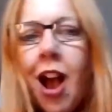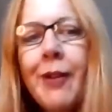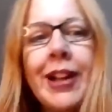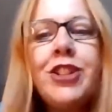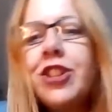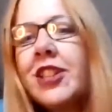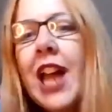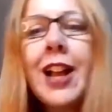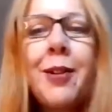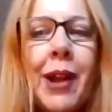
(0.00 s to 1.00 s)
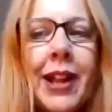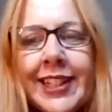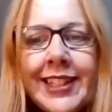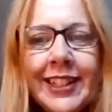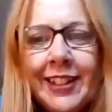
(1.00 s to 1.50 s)
I could just tag
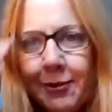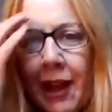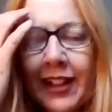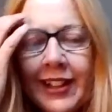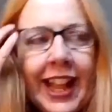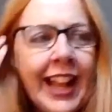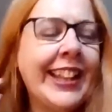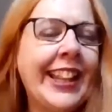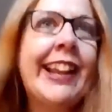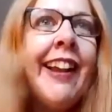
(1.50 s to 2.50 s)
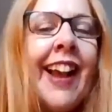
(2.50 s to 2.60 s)
weddings in as well, kind of thing.